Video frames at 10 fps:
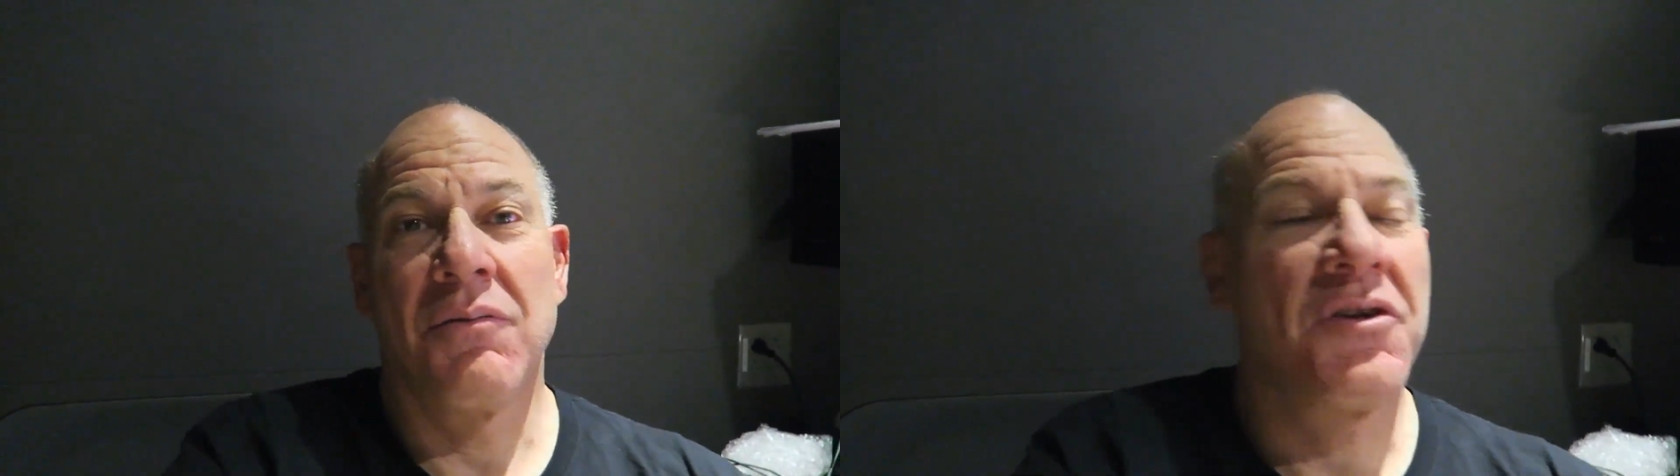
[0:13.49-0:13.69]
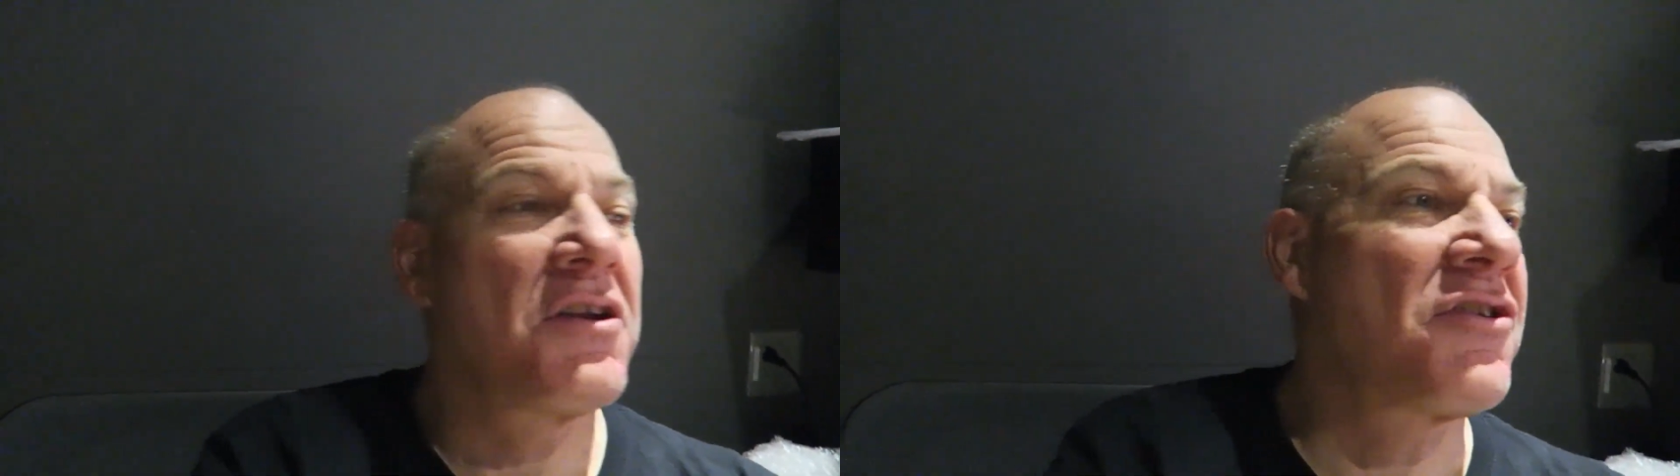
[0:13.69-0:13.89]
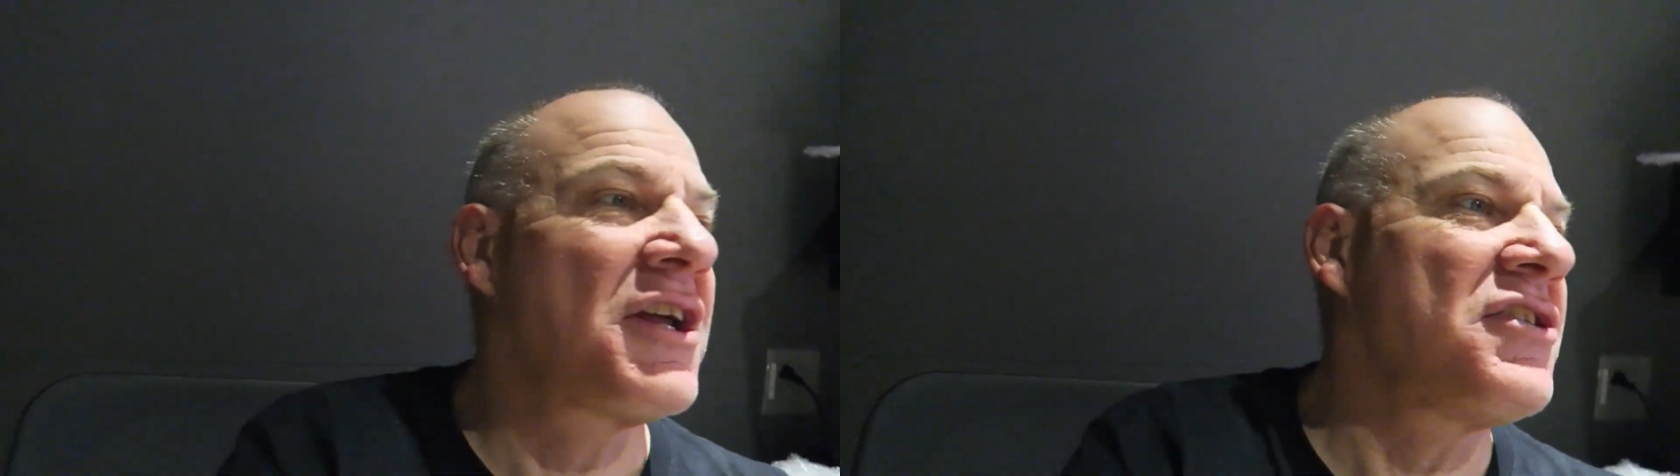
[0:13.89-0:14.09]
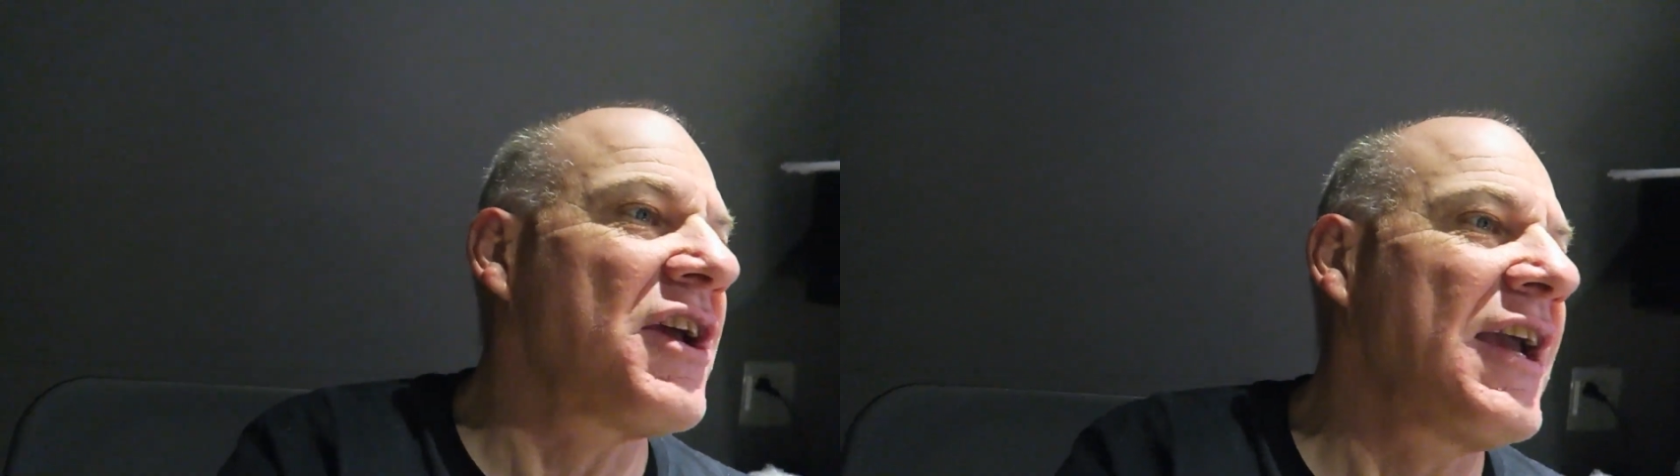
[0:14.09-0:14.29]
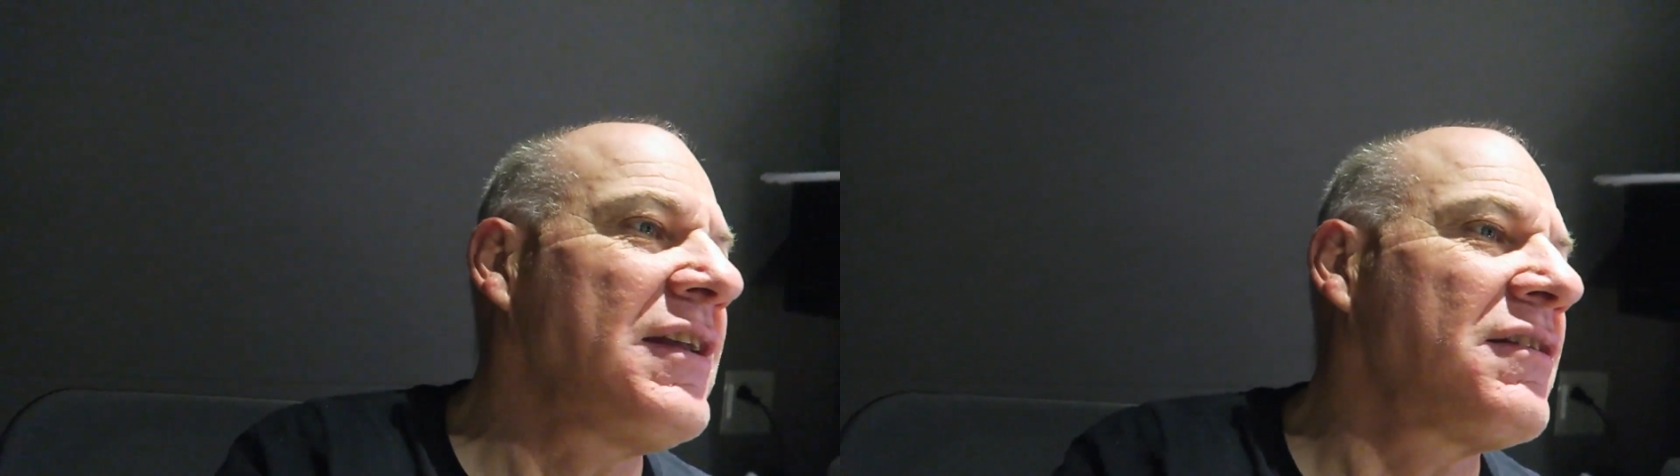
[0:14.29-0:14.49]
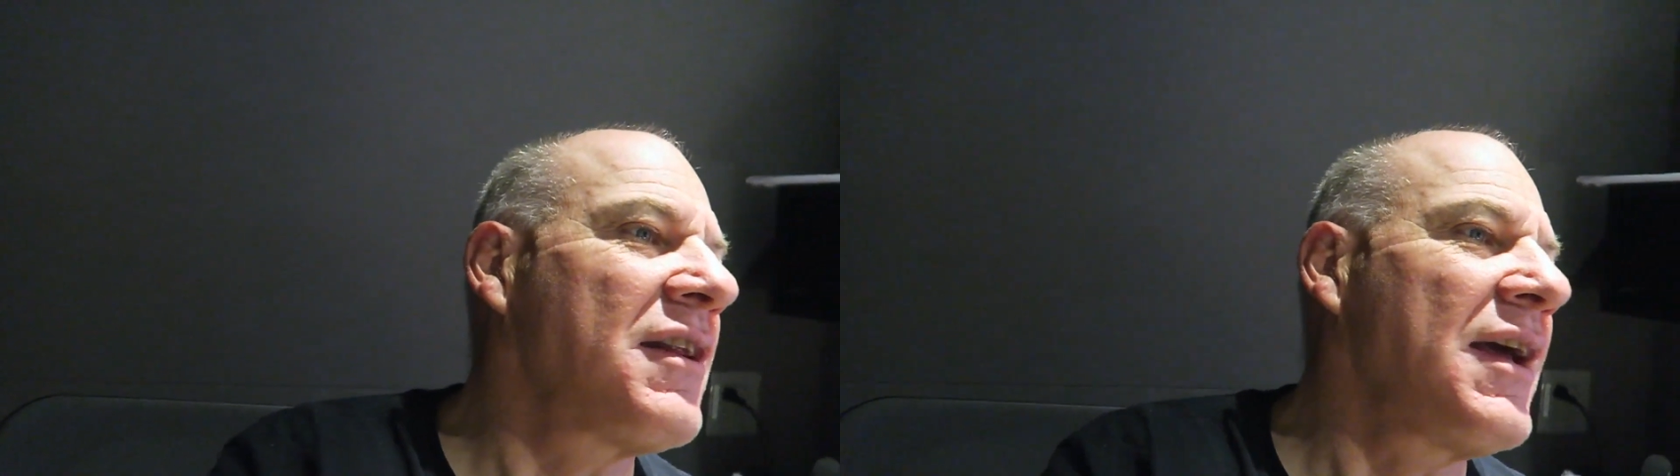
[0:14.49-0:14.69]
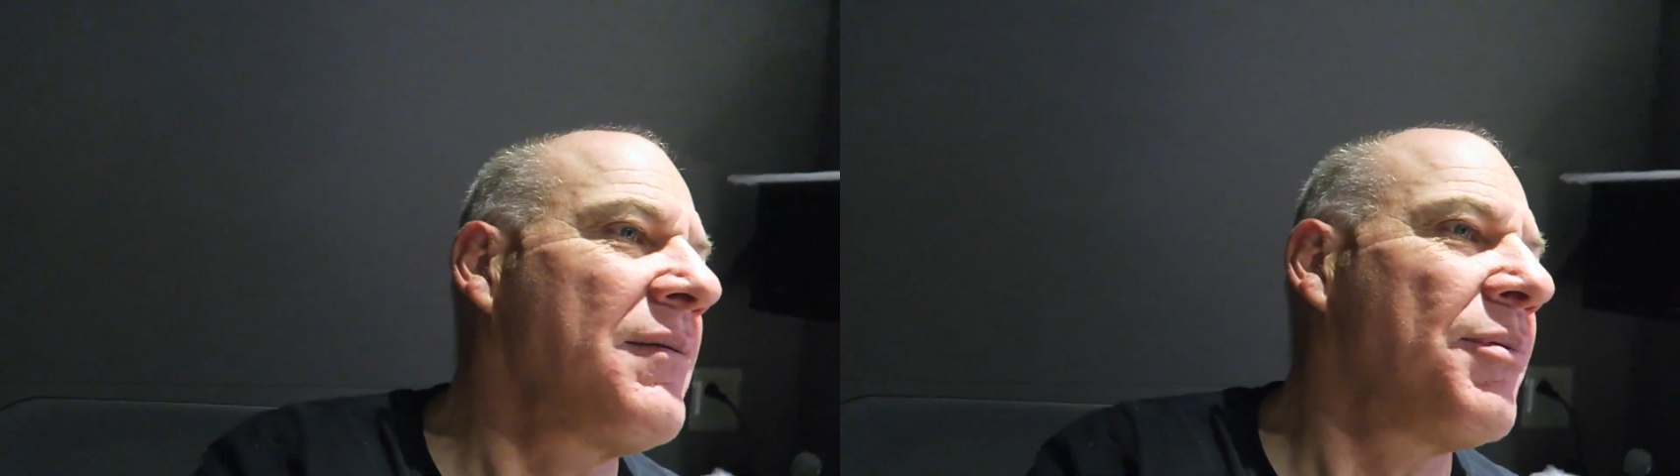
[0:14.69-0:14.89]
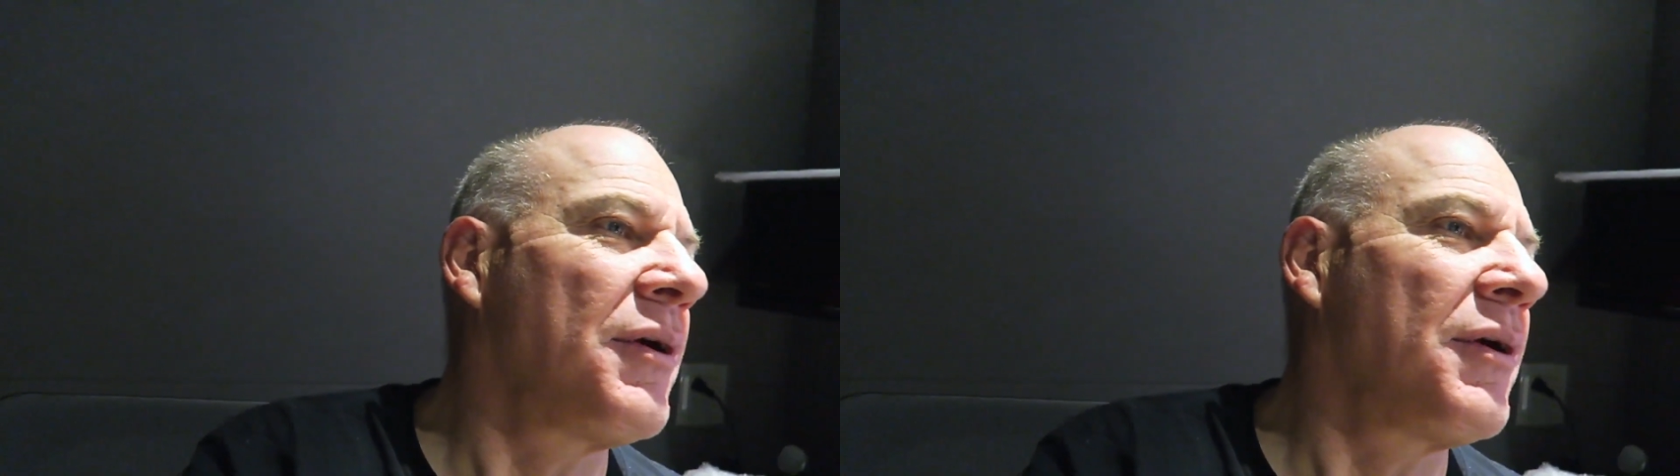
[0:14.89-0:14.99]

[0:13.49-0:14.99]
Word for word: was it stage eight today,